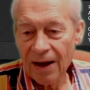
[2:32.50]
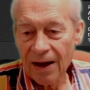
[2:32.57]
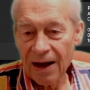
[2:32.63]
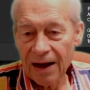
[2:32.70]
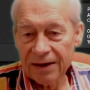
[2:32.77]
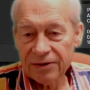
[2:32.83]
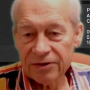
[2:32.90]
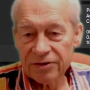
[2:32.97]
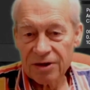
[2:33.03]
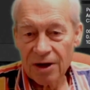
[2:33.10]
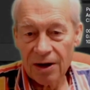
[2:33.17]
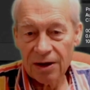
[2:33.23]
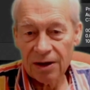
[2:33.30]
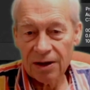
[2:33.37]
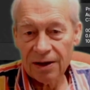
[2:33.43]
And,
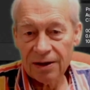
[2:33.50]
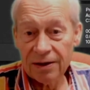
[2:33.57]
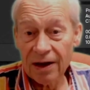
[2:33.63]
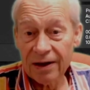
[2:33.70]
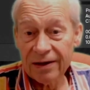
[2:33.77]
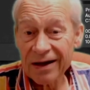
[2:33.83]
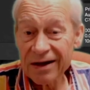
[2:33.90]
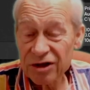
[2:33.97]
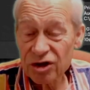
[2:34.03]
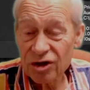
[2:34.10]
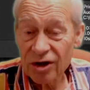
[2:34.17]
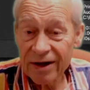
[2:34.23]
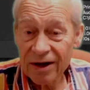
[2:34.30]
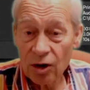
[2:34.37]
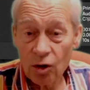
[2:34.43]
uh, and
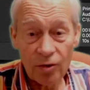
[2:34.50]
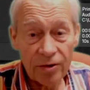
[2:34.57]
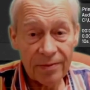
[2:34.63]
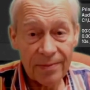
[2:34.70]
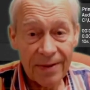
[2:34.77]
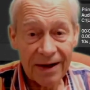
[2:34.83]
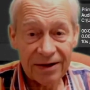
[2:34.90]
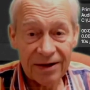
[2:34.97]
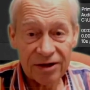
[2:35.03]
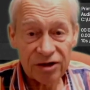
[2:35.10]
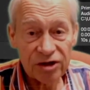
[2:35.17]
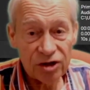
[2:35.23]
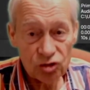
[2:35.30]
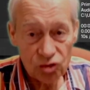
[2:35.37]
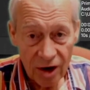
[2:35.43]
actually a lot of them hadn't
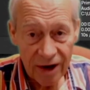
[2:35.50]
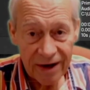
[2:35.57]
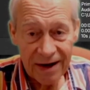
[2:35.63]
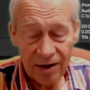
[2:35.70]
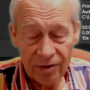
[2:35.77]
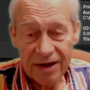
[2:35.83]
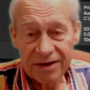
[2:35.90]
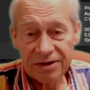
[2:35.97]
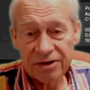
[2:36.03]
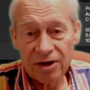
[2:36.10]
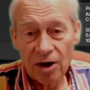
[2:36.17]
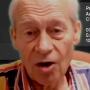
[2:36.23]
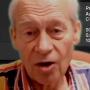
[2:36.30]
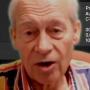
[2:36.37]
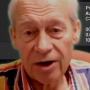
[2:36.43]
actually tried out S
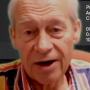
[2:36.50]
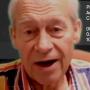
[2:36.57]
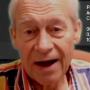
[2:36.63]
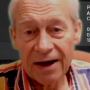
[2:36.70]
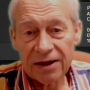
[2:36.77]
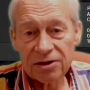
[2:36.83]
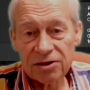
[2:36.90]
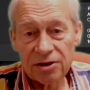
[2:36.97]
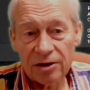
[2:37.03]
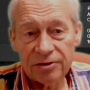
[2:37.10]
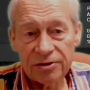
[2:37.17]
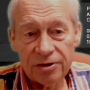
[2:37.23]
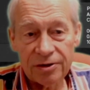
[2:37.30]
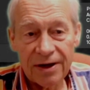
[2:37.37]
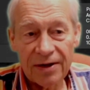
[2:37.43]
D R Connect, so
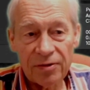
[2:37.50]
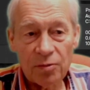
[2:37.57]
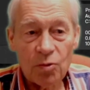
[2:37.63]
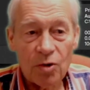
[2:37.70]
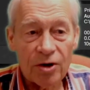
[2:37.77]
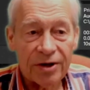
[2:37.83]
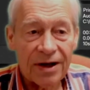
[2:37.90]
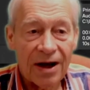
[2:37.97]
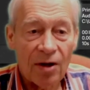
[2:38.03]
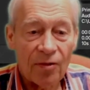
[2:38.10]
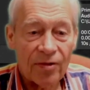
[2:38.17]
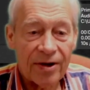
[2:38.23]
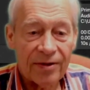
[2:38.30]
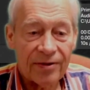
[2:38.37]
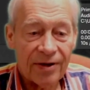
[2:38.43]
do get the word out
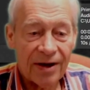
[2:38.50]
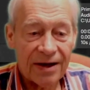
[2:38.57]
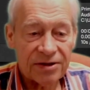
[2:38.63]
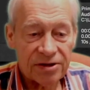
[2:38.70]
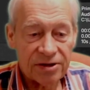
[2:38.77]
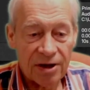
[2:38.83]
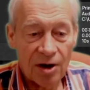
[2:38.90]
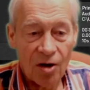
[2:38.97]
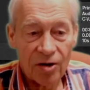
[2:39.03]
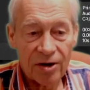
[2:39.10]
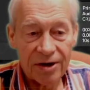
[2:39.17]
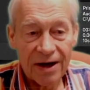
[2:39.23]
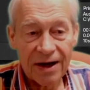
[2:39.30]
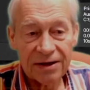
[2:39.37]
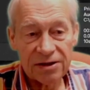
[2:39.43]
there that S D R
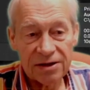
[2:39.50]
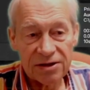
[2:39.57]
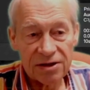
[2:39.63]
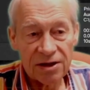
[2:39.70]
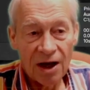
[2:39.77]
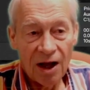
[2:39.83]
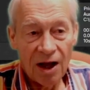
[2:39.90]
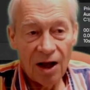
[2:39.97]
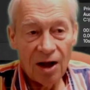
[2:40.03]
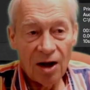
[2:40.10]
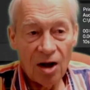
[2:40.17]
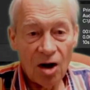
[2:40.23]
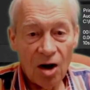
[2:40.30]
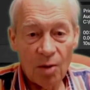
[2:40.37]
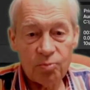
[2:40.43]
Connect is
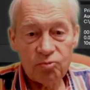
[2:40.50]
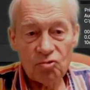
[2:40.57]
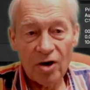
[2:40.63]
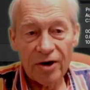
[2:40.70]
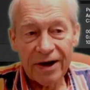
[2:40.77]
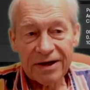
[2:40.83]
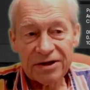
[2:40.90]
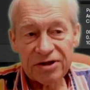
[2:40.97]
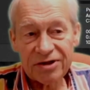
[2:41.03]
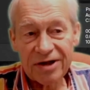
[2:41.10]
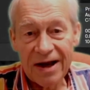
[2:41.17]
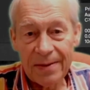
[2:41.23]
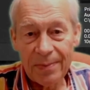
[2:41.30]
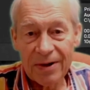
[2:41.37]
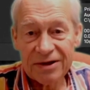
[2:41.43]
up, running,
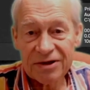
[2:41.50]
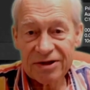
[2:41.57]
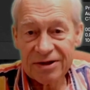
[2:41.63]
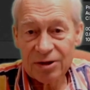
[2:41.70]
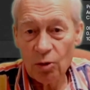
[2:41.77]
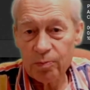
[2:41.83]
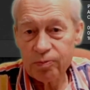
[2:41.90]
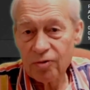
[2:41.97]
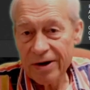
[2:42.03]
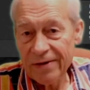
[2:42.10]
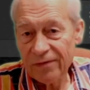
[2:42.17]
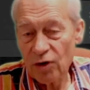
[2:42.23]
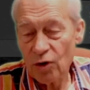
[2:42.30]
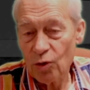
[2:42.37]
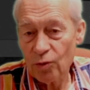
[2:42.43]
stable. It's still
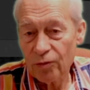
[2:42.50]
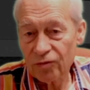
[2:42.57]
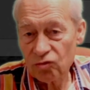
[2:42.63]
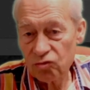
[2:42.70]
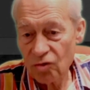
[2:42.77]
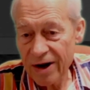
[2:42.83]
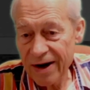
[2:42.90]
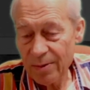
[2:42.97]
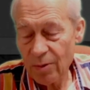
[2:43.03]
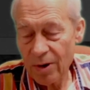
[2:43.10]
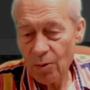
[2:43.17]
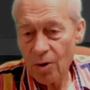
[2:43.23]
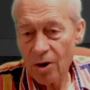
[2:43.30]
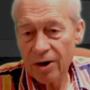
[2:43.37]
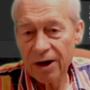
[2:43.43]
preview three.
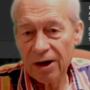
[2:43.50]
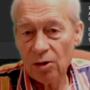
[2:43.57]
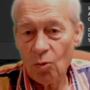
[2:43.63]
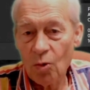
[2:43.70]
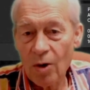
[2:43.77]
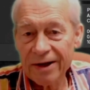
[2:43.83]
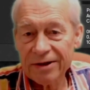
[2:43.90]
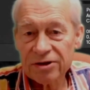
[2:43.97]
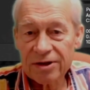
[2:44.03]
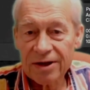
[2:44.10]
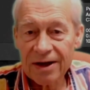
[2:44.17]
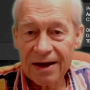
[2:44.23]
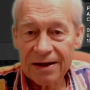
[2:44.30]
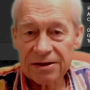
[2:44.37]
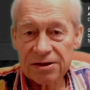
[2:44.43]
We're working away to
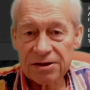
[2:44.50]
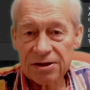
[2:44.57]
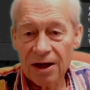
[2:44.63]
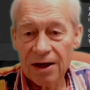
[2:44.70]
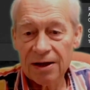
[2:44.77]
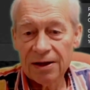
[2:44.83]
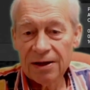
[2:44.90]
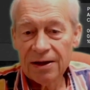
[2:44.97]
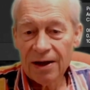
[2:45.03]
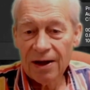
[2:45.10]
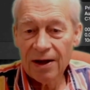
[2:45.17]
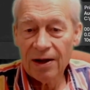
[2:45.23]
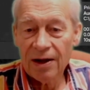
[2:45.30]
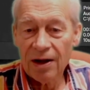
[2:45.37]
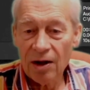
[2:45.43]
get uh,
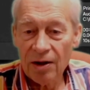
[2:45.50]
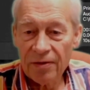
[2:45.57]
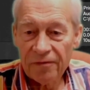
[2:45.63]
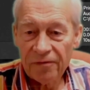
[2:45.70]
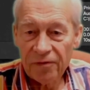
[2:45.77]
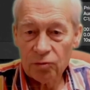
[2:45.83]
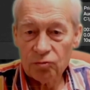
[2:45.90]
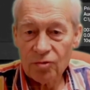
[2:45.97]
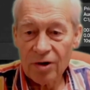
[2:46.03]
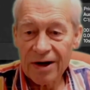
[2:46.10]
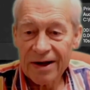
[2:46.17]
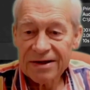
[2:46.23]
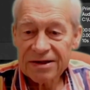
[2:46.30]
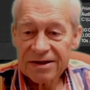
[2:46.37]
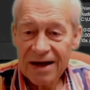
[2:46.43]
uh, the full
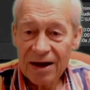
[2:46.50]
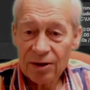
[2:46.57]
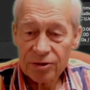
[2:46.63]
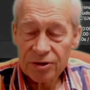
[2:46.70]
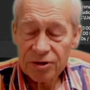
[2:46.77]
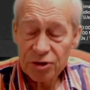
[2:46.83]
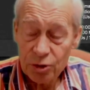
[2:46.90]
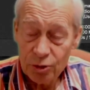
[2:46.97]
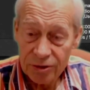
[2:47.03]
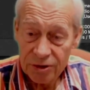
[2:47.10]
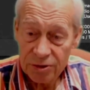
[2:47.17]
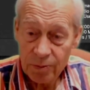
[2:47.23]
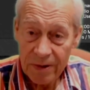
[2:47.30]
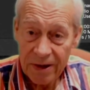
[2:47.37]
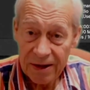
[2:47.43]
release out as soon
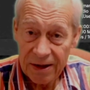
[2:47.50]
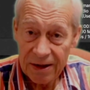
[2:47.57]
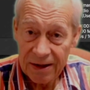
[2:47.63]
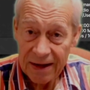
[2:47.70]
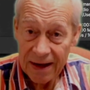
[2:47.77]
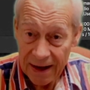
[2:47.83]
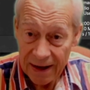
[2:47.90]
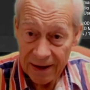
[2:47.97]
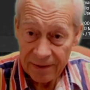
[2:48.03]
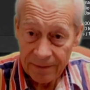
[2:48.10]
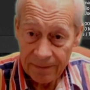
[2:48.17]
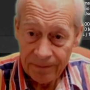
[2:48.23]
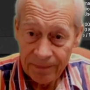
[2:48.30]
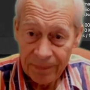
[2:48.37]
as we can.